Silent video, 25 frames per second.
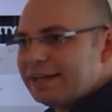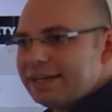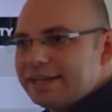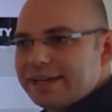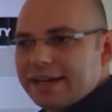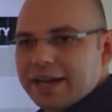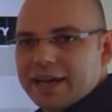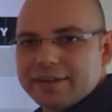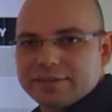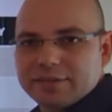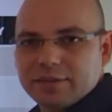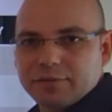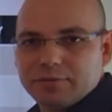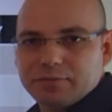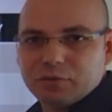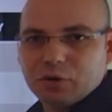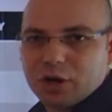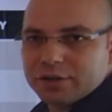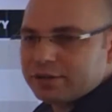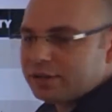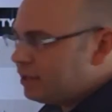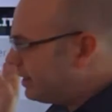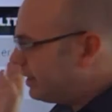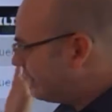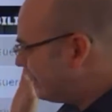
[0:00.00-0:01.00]
if there is any
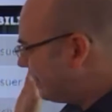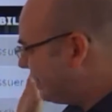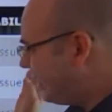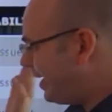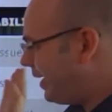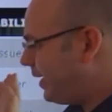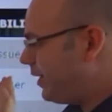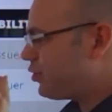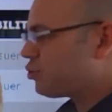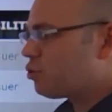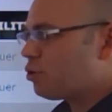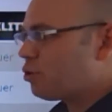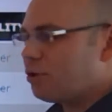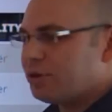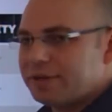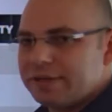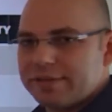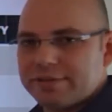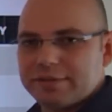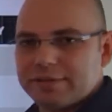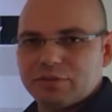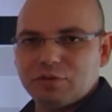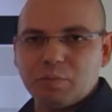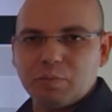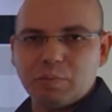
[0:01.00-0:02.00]
case of fraud,
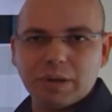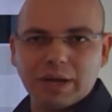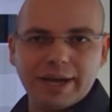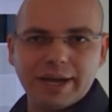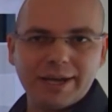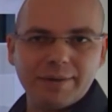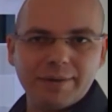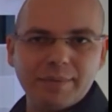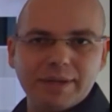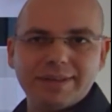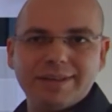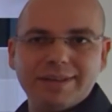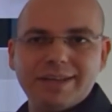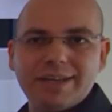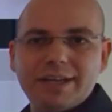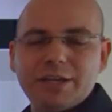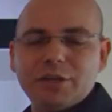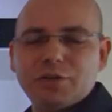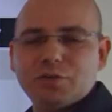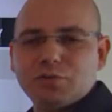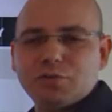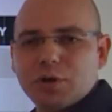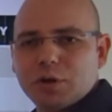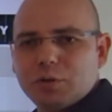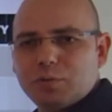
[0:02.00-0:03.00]
the issuer is to
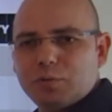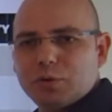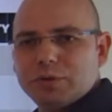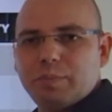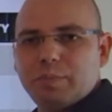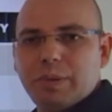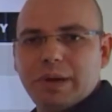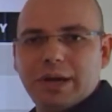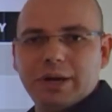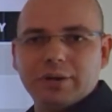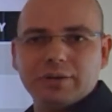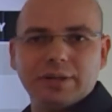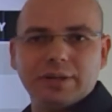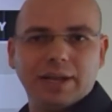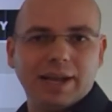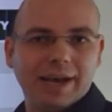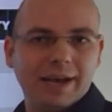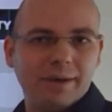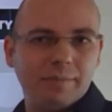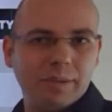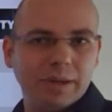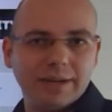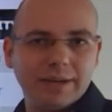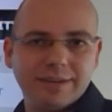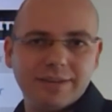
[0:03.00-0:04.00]
blame and the issuer would
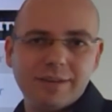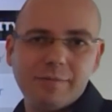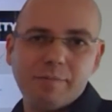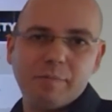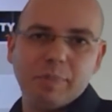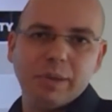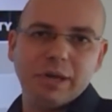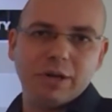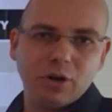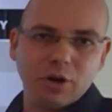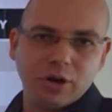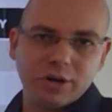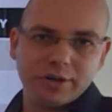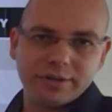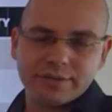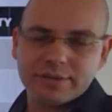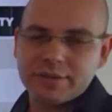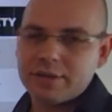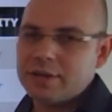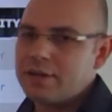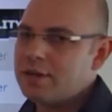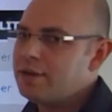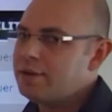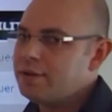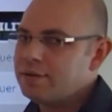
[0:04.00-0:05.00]
bear the liability
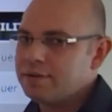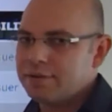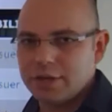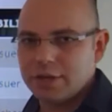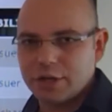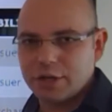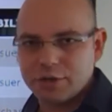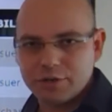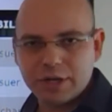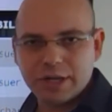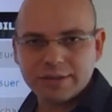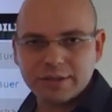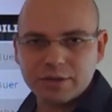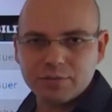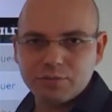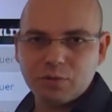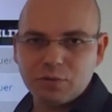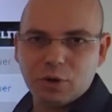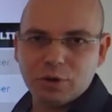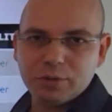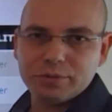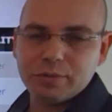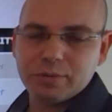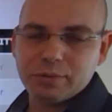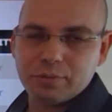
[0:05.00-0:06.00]
because they're not
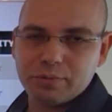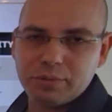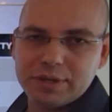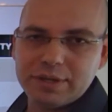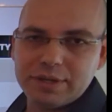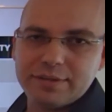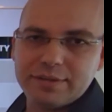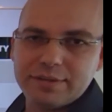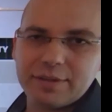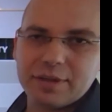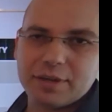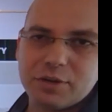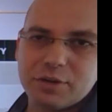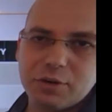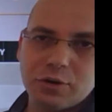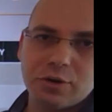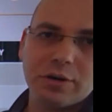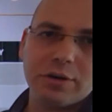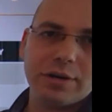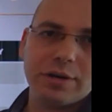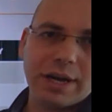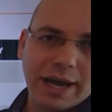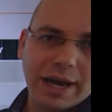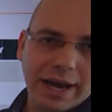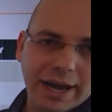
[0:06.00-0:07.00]
enrolled to 3D
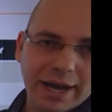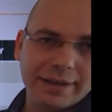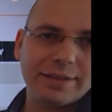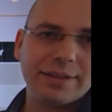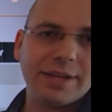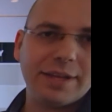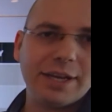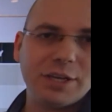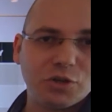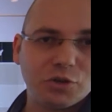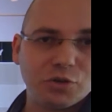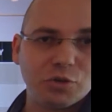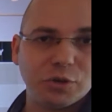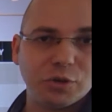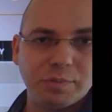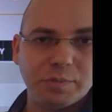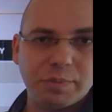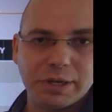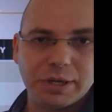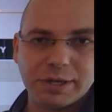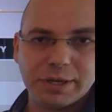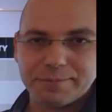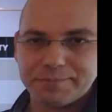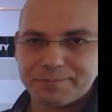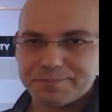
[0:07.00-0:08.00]
Secure and they
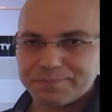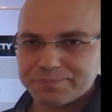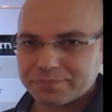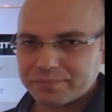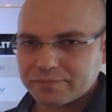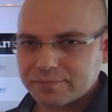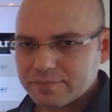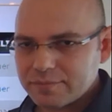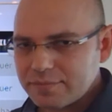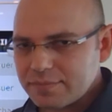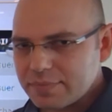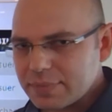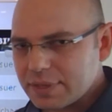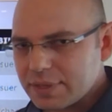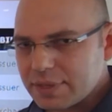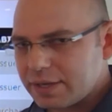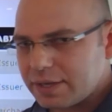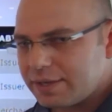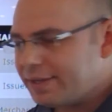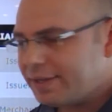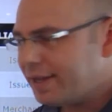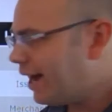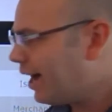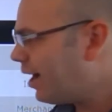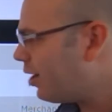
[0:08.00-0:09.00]
should be.
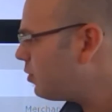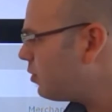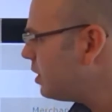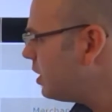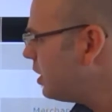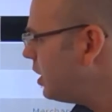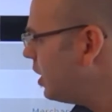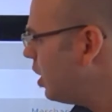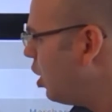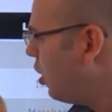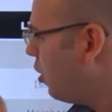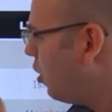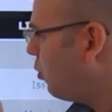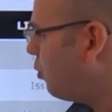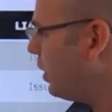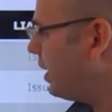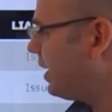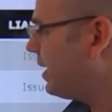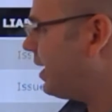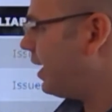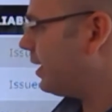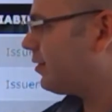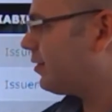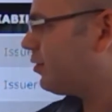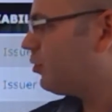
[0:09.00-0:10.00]
Now
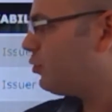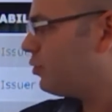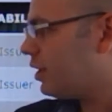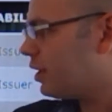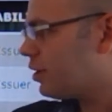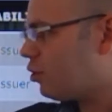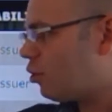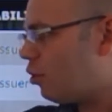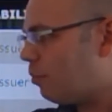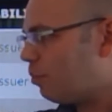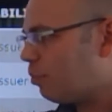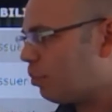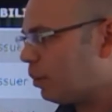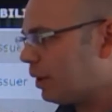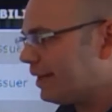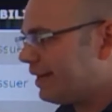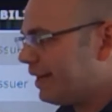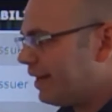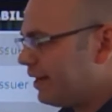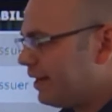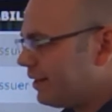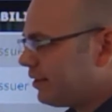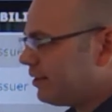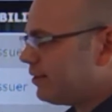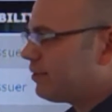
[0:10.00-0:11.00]
we get to the
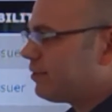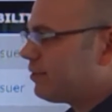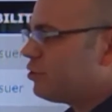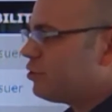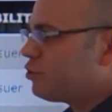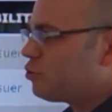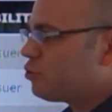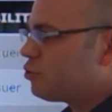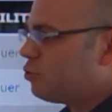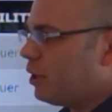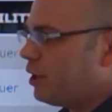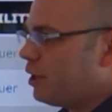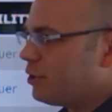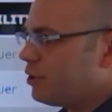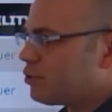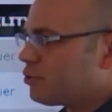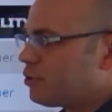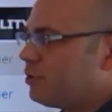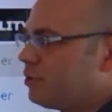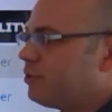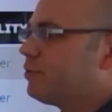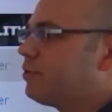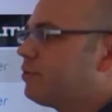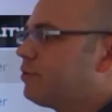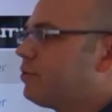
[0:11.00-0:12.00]
complicated
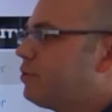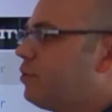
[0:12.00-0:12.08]
situation.